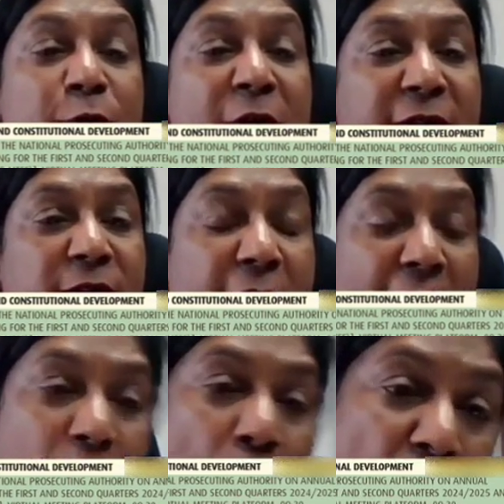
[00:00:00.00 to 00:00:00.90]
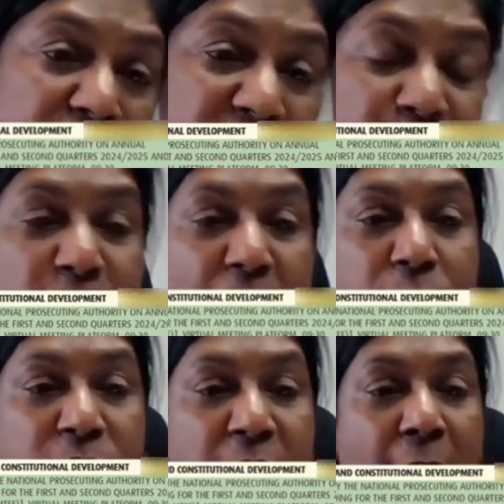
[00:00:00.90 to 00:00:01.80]
in fact a court had
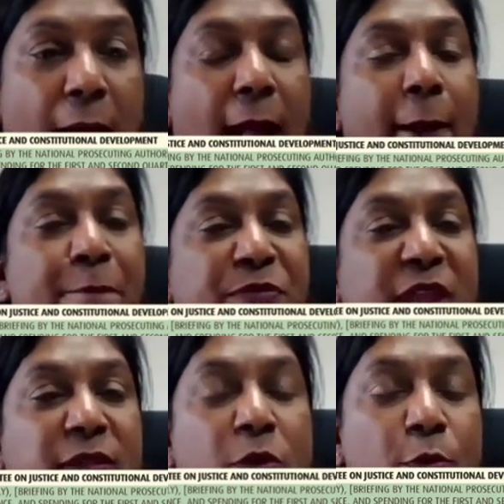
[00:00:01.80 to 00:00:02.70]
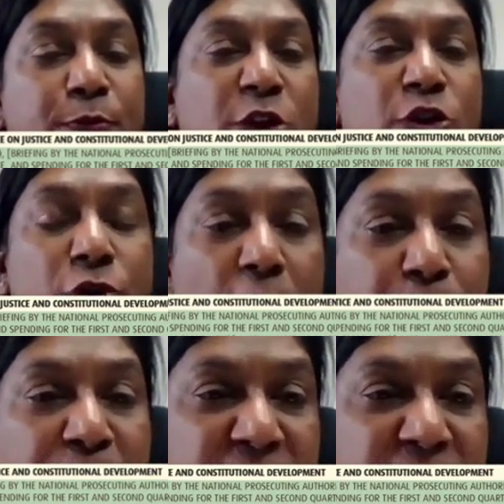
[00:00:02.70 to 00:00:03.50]
found that the Gupta should not be